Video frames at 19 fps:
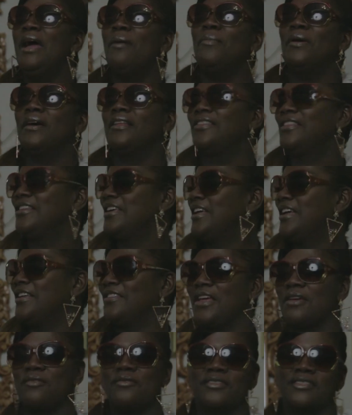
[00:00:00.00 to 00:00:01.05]
but then,
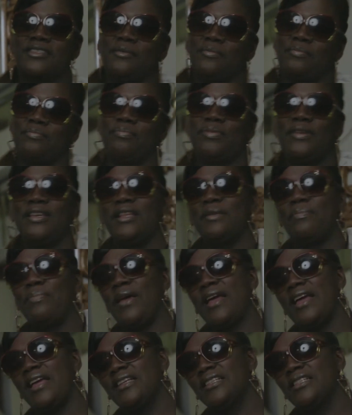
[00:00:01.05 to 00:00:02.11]
they was the P.
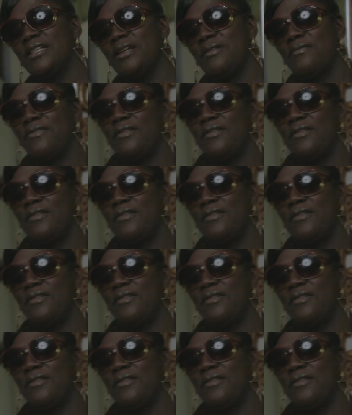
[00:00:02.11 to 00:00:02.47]
Page, you know,